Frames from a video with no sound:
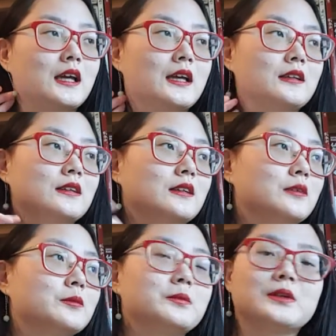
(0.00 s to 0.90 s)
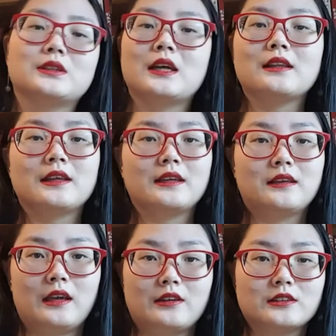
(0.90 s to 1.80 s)
and because I
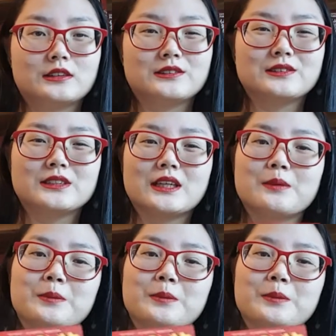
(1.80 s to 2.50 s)
like characters